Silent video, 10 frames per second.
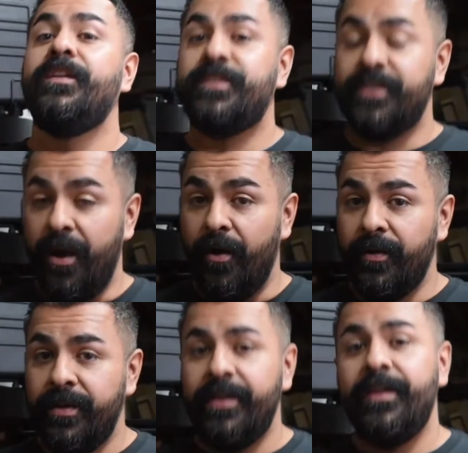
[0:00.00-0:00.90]

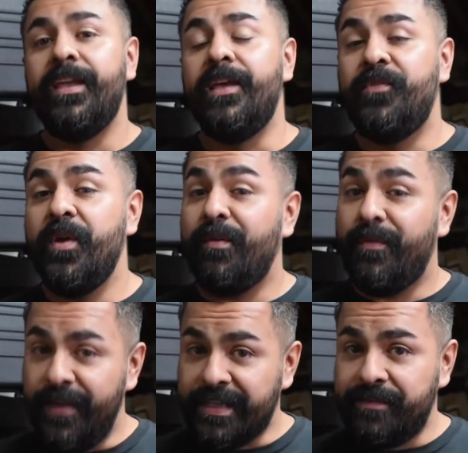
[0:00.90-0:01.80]
So, if you have a
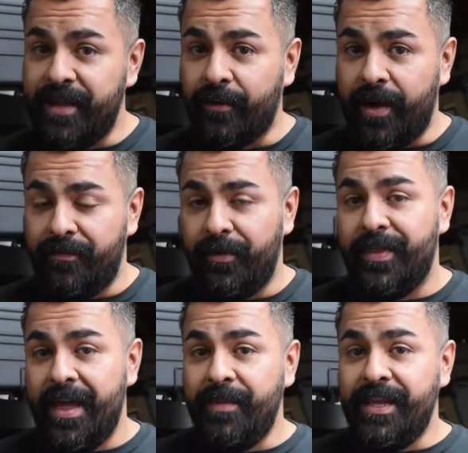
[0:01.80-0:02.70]
fixed mag rifle,
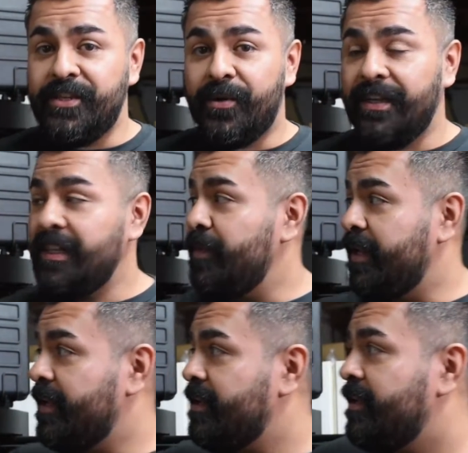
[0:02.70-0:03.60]
that means you are
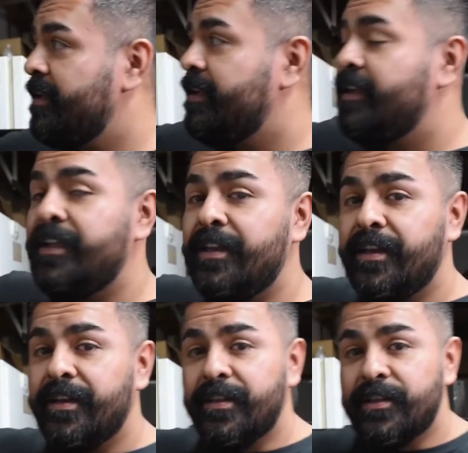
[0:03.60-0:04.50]
limited
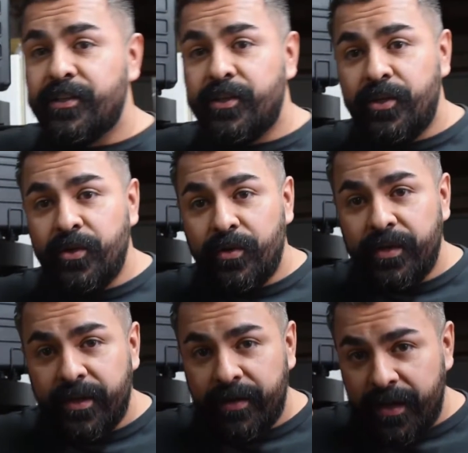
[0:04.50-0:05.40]
to this cute
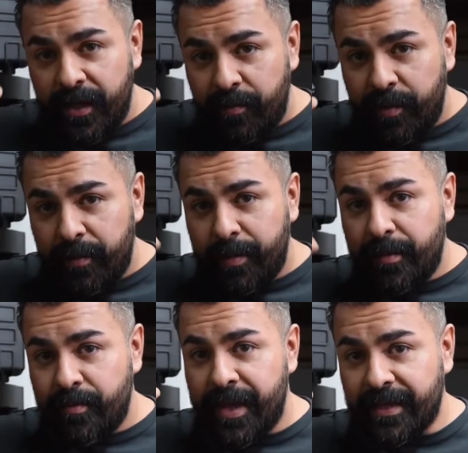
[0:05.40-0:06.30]
little itty bitty
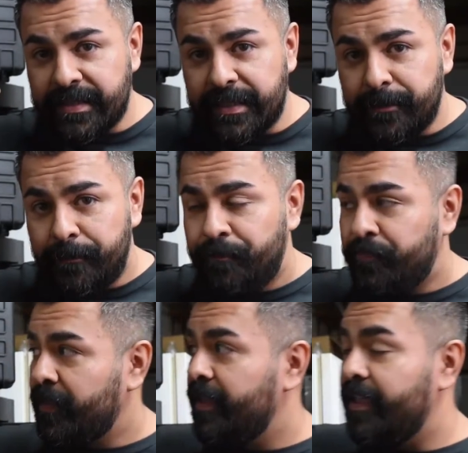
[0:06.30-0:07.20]
baby magazine.
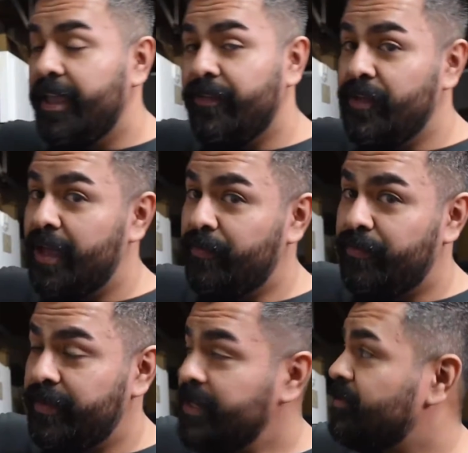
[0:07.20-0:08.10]
If you have a
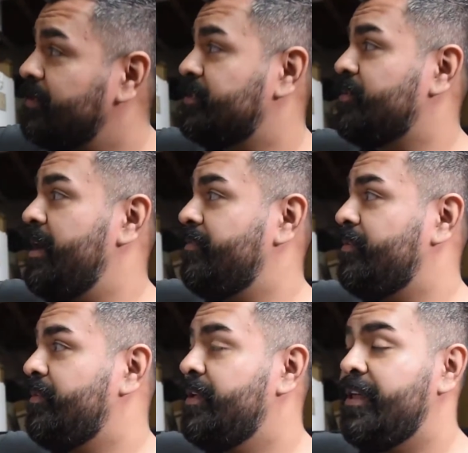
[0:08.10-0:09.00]
featureless
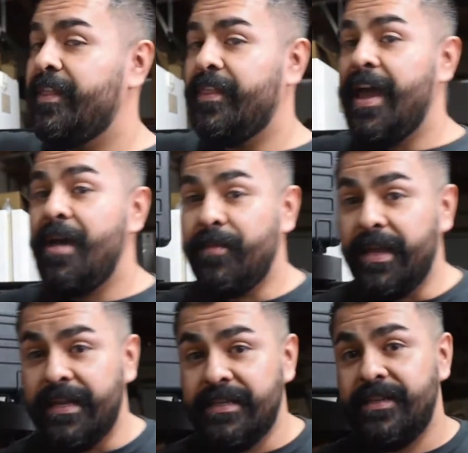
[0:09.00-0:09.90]
rifle, that
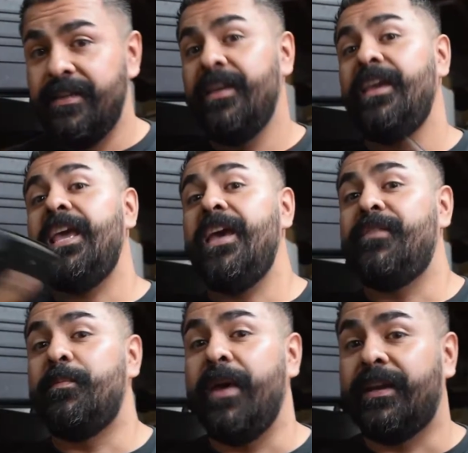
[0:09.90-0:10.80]
means,
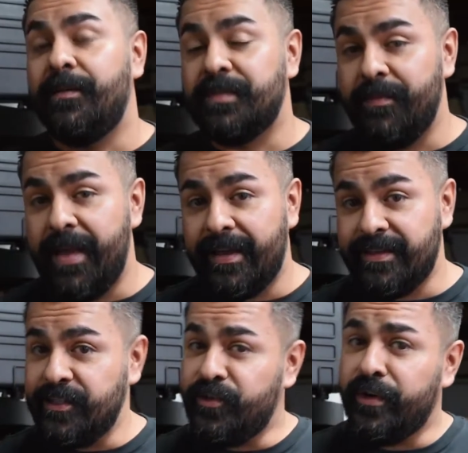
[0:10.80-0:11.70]
if you picked up some
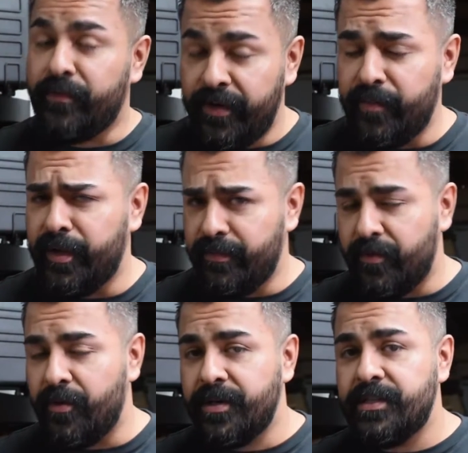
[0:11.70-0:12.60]
magazines during Freedom Week, of
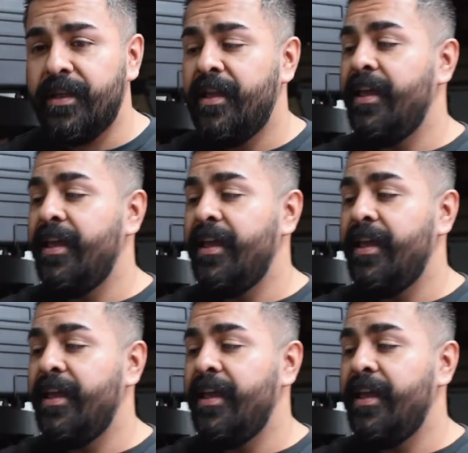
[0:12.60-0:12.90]
course,